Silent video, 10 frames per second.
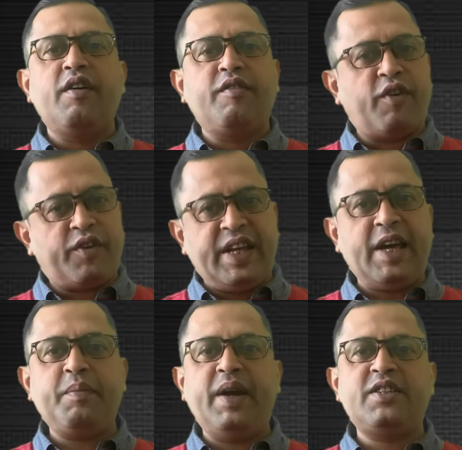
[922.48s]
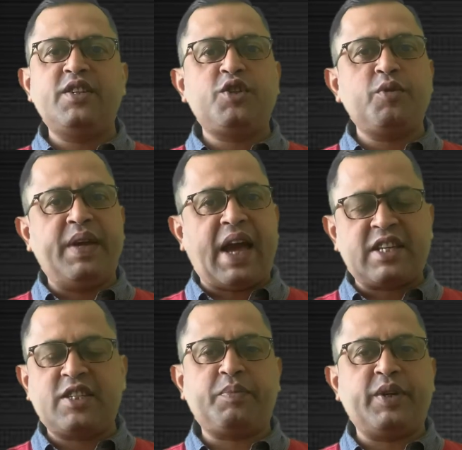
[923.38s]
For their medicine to be
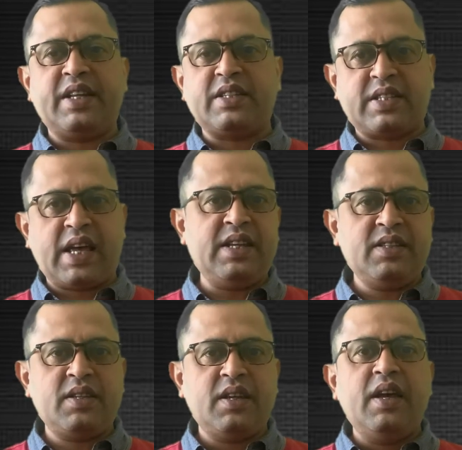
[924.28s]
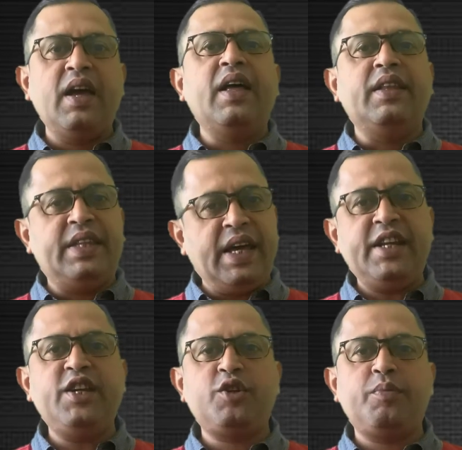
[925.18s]
accepted as science, they
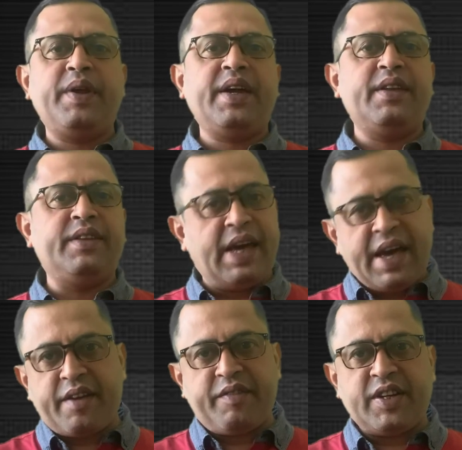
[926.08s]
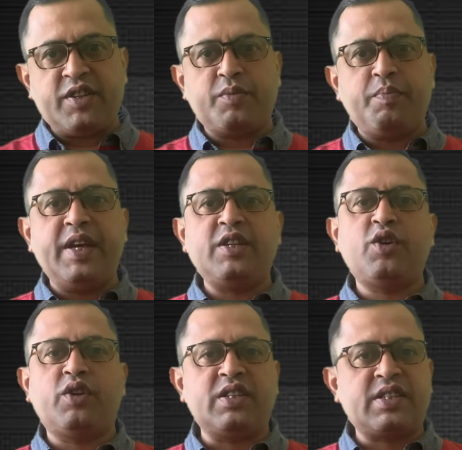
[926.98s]
need to bring in their evidence based
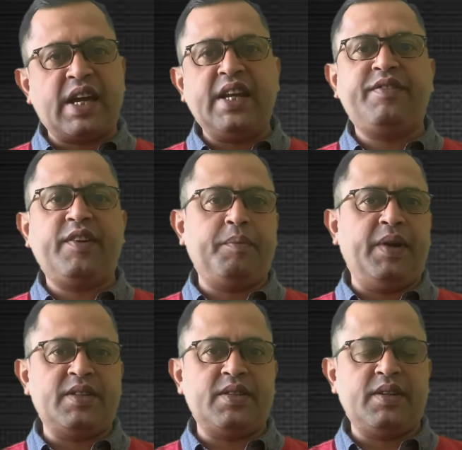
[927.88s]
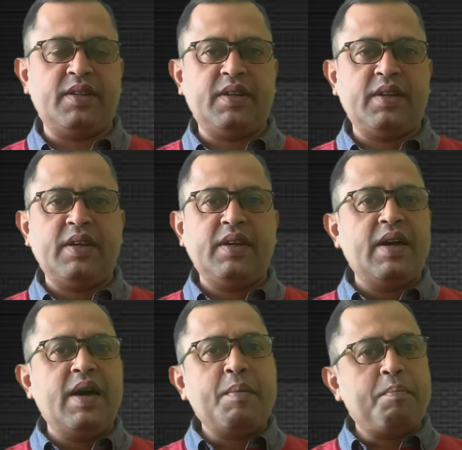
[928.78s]
on the scientific medicine.
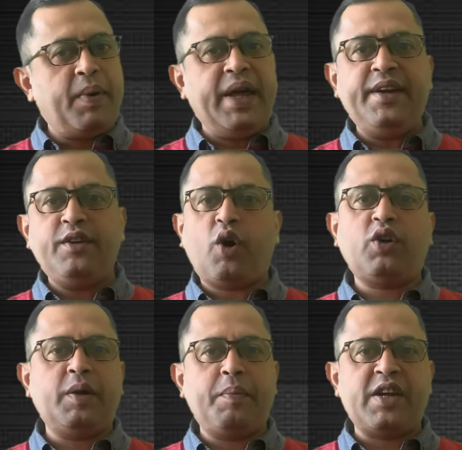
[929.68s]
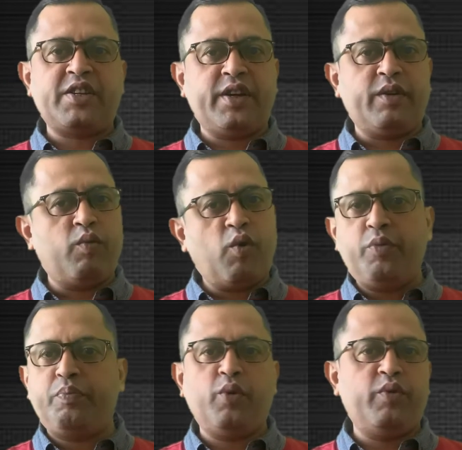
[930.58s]
Plain doctor bashing
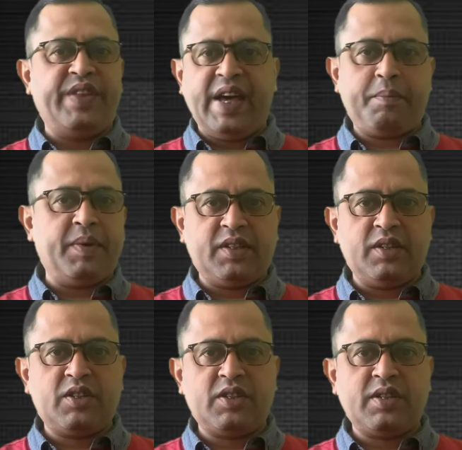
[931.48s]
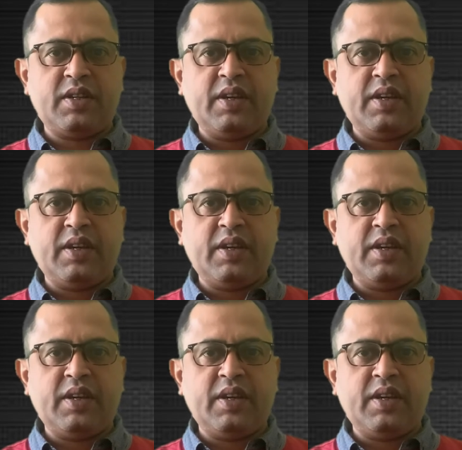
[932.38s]
won't prove their methods.